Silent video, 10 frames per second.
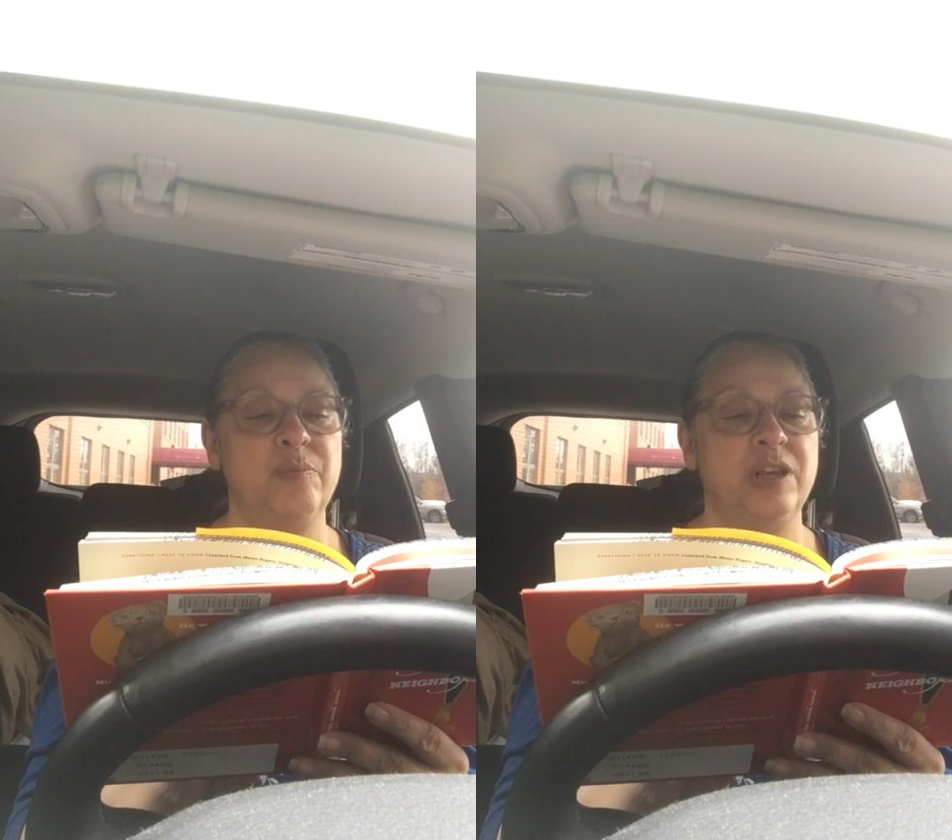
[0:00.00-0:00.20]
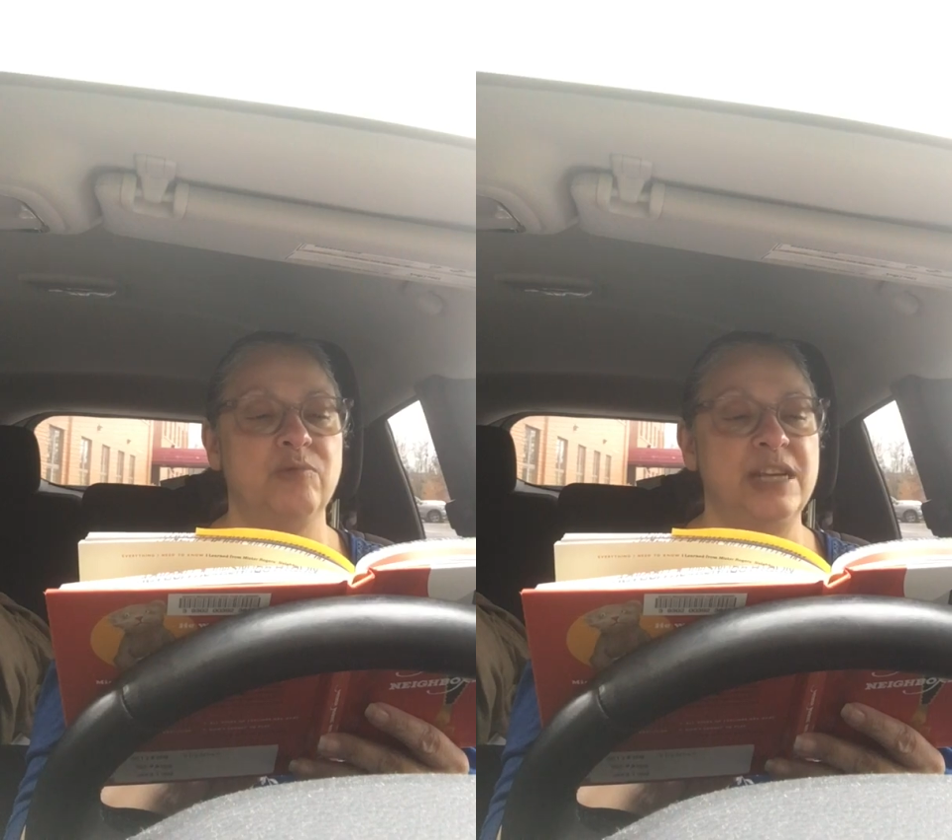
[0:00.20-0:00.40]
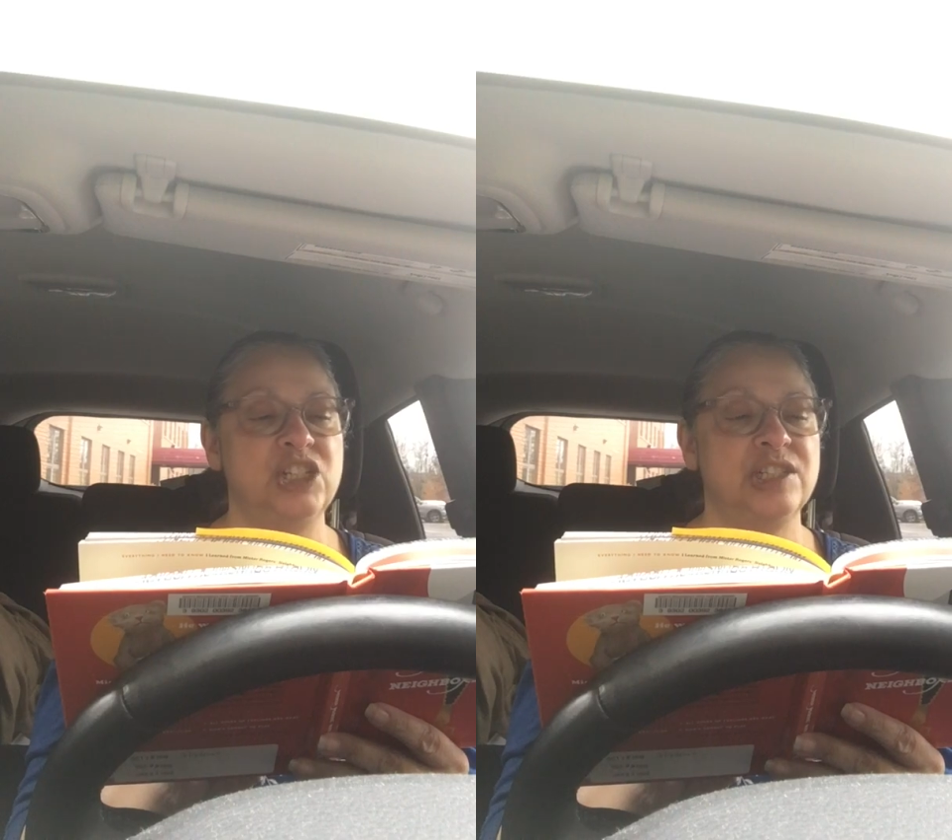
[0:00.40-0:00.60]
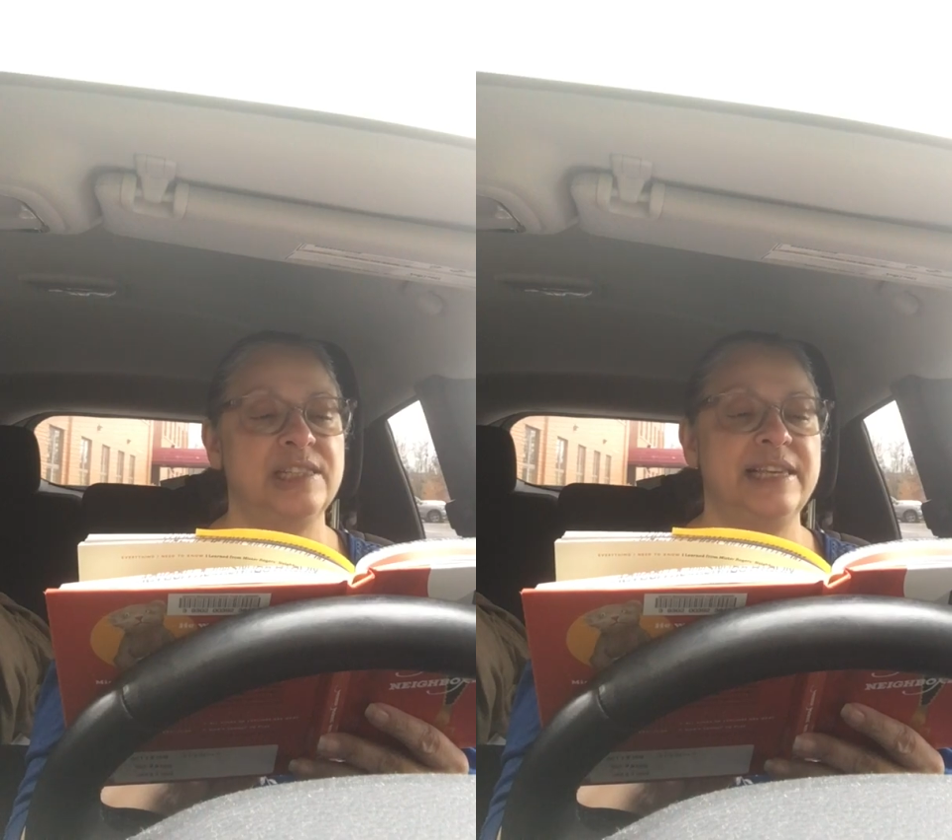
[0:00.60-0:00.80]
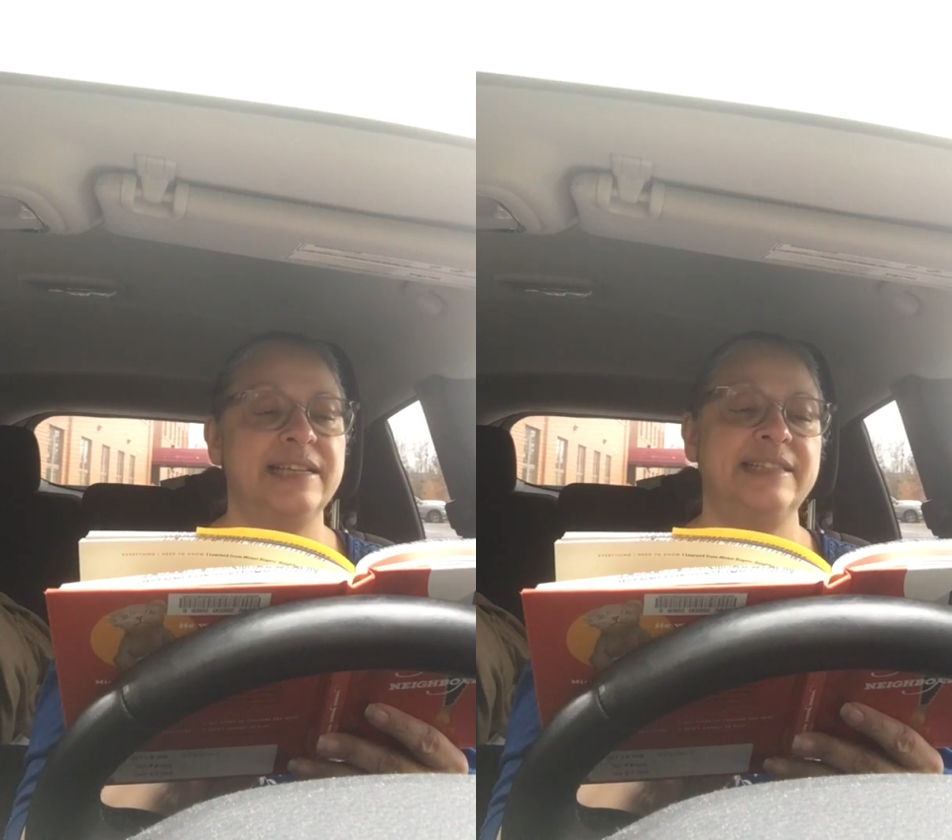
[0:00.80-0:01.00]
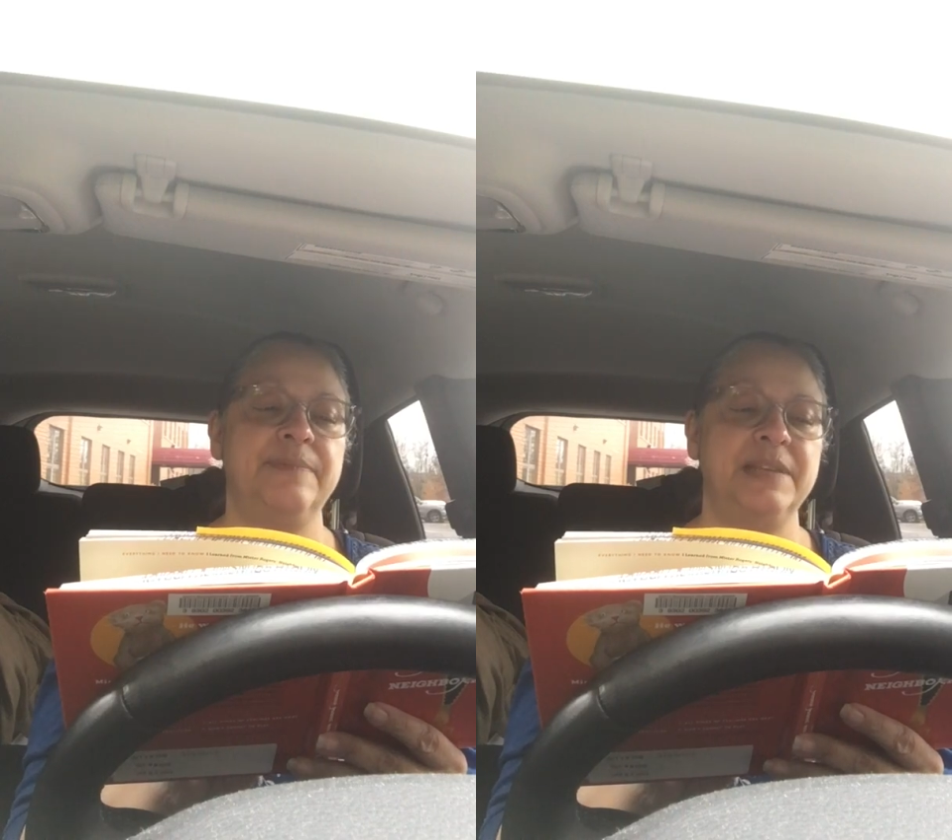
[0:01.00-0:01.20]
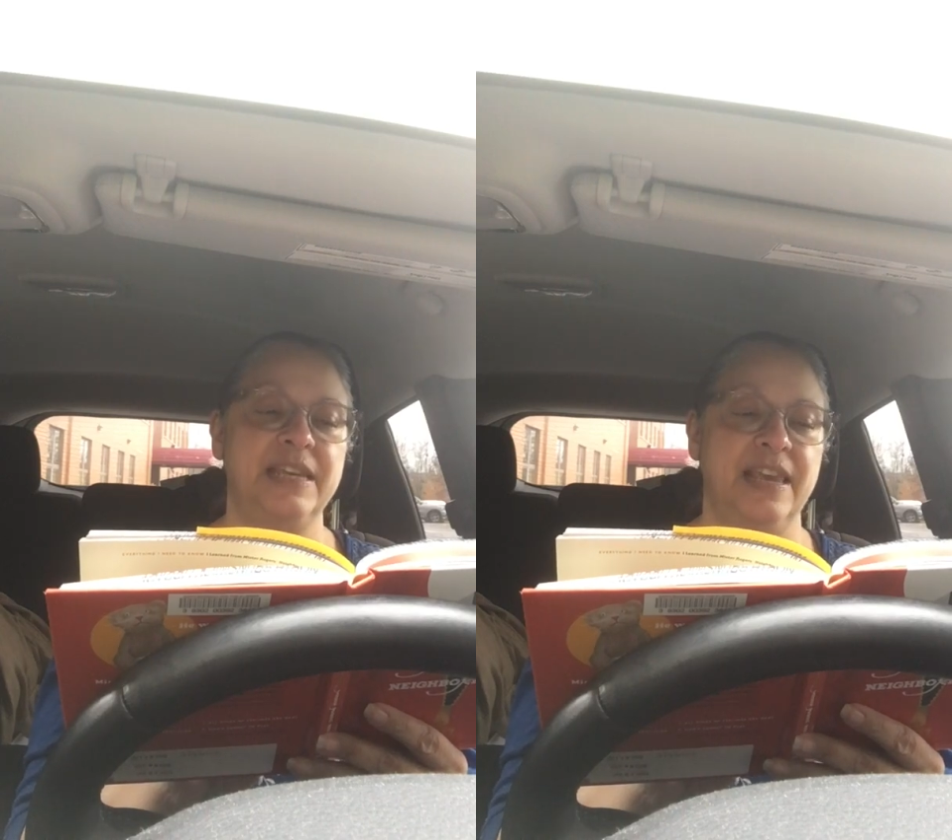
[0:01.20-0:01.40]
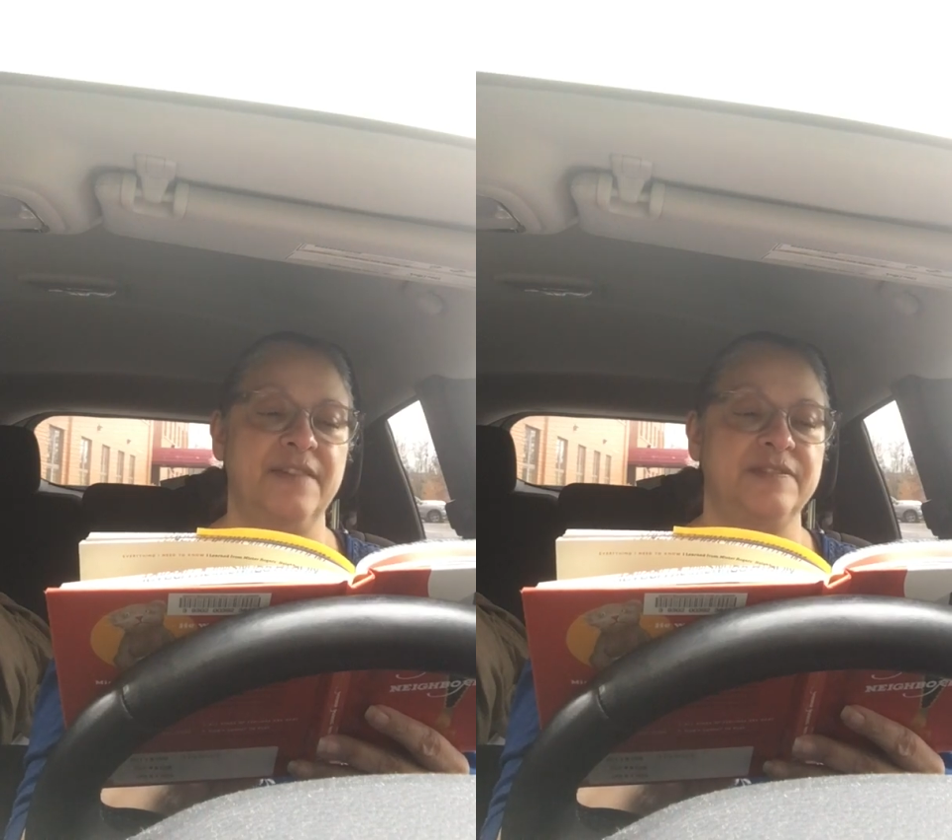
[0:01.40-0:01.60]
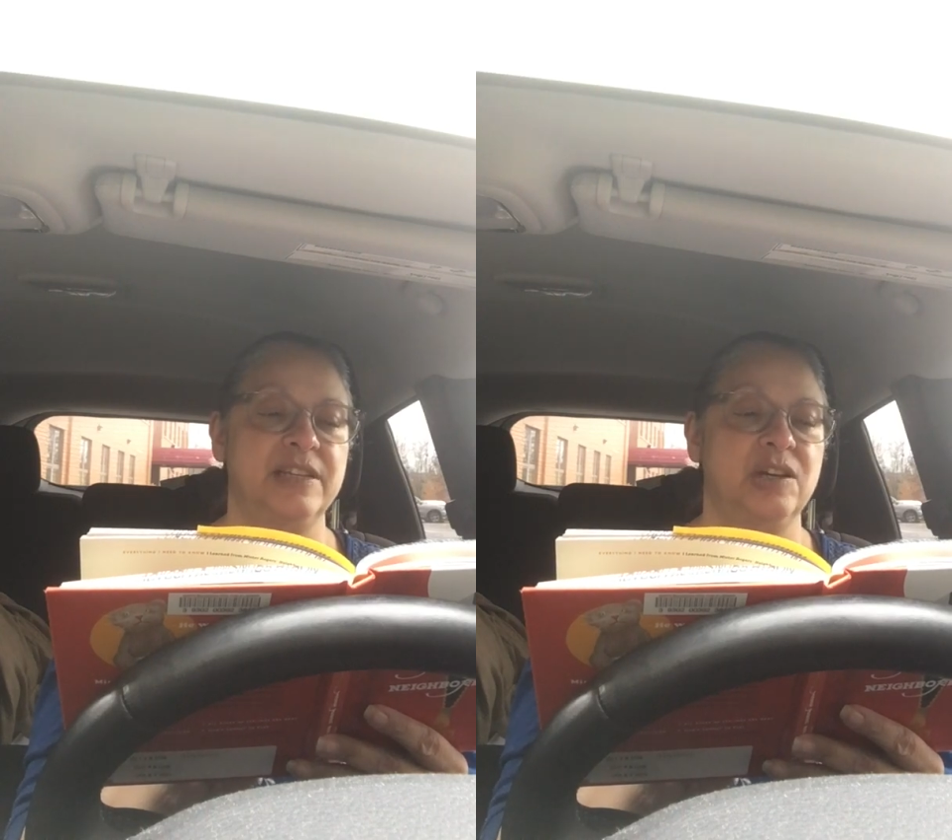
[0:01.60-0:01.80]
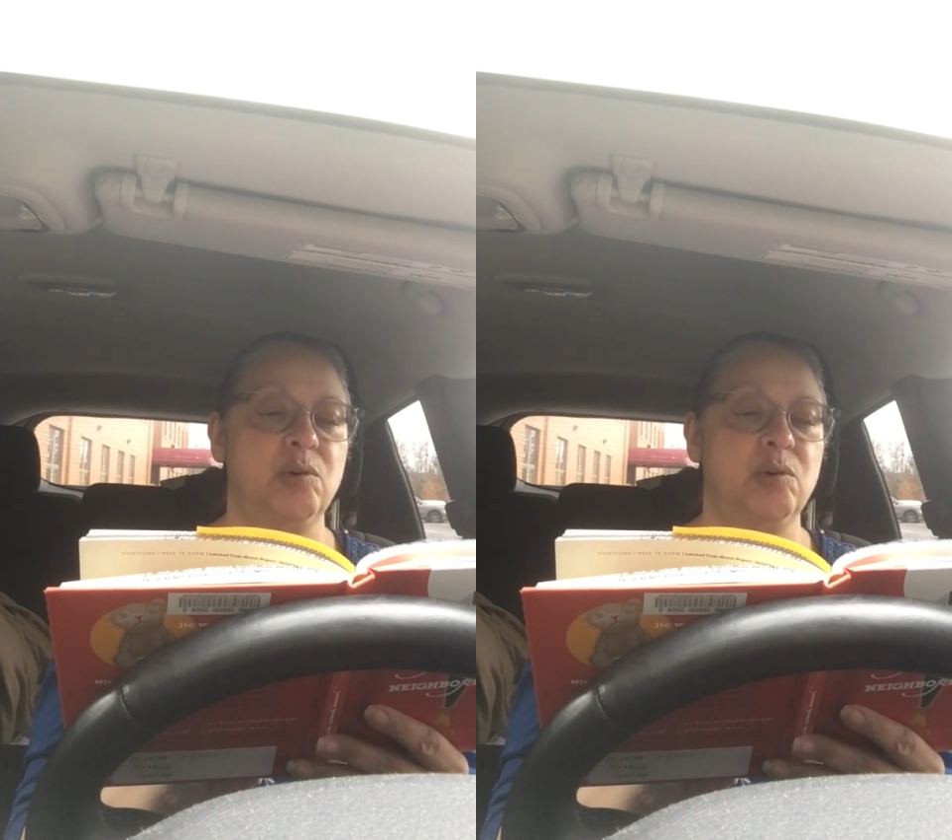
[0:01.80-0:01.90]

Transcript: we graciously accept a gift,